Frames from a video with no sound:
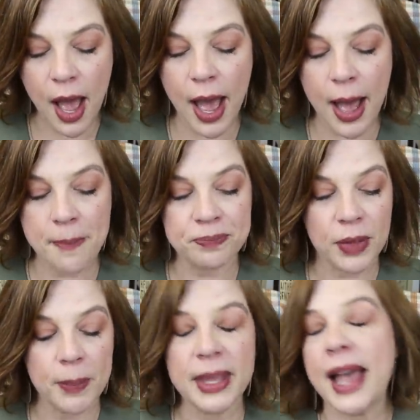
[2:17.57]

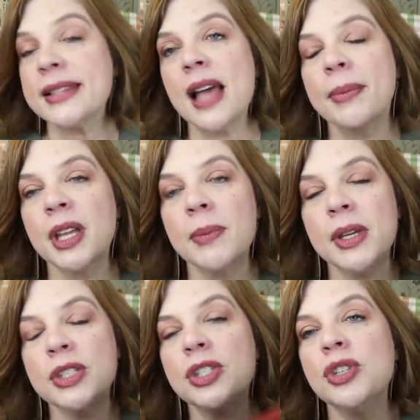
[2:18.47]
Um, but yes, I'm going
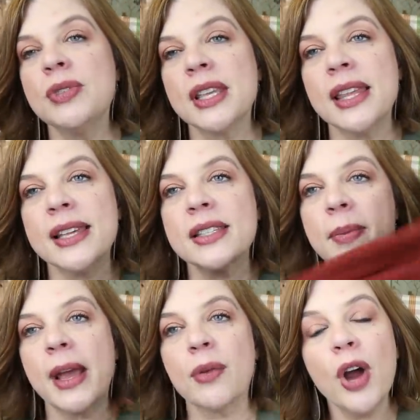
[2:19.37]
to be using this
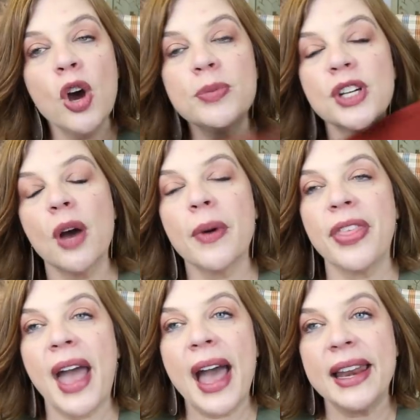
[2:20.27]
to make a robe to go
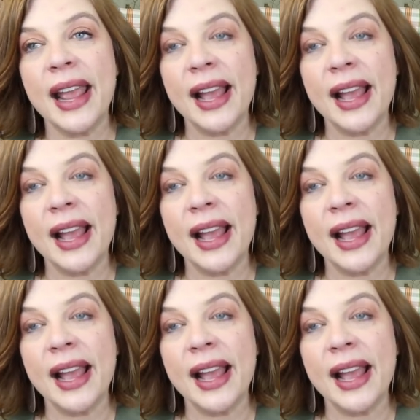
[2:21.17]
with that,